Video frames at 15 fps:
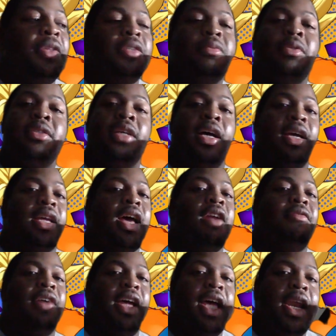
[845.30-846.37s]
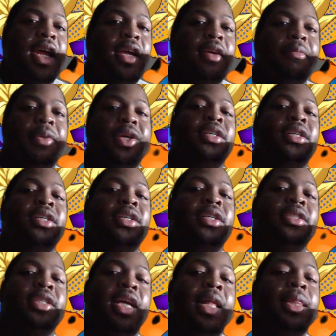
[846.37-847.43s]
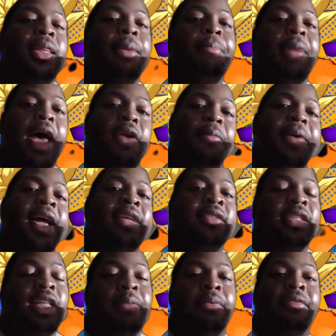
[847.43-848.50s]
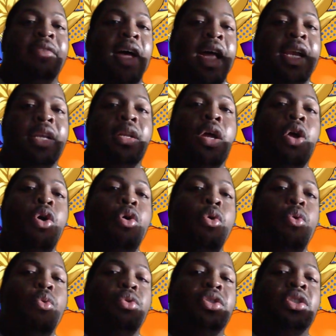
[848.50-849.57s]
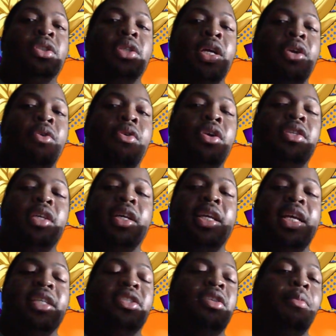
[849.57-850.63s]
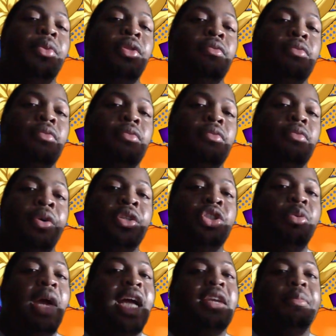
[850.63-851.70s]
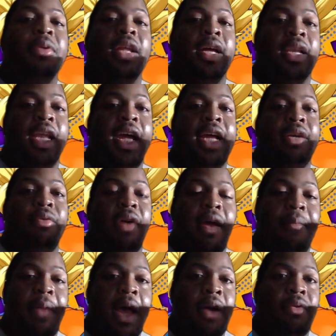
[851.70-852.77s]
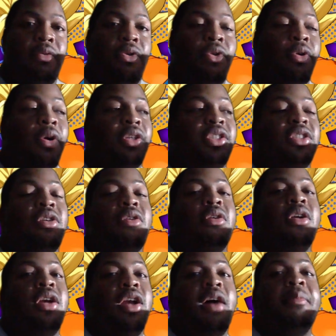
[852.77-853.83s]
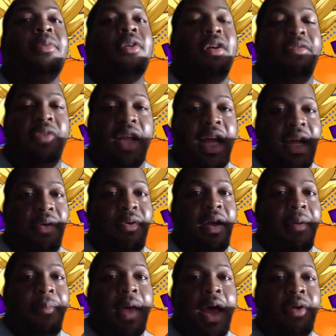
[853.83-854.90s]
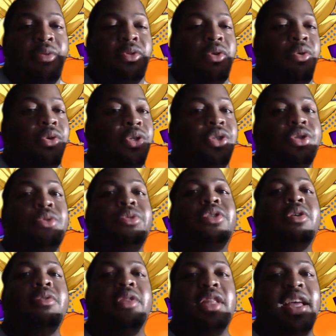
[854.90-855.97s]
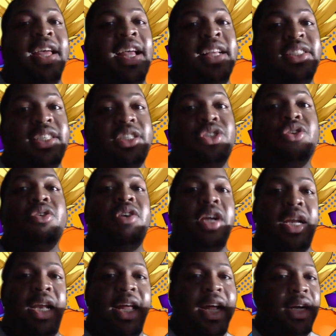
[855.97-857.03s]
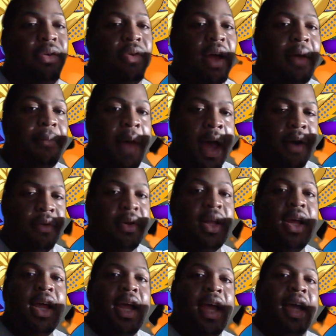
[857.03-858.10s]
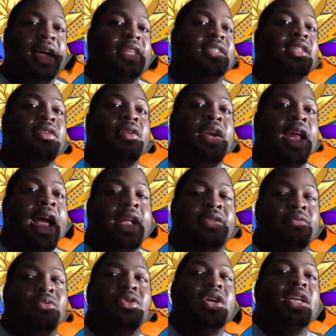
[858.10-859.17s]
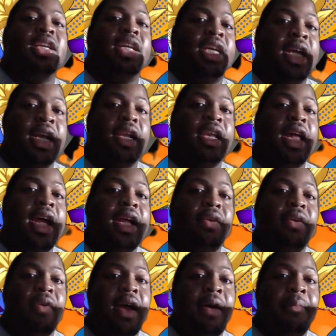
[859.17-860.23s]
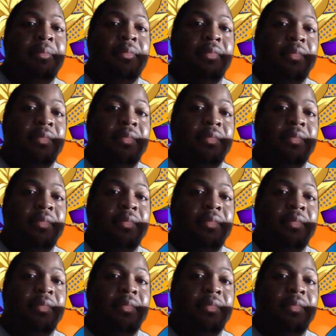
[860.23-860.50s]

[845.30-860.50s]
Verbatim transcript: this was a, kind of a headache because in the battle pass that they provided, in order to get some of the rewards, you had to play a land grab battle or a certain number of land grab battles or do certain things during a land grab battle. And considering that you couldn't get a land grab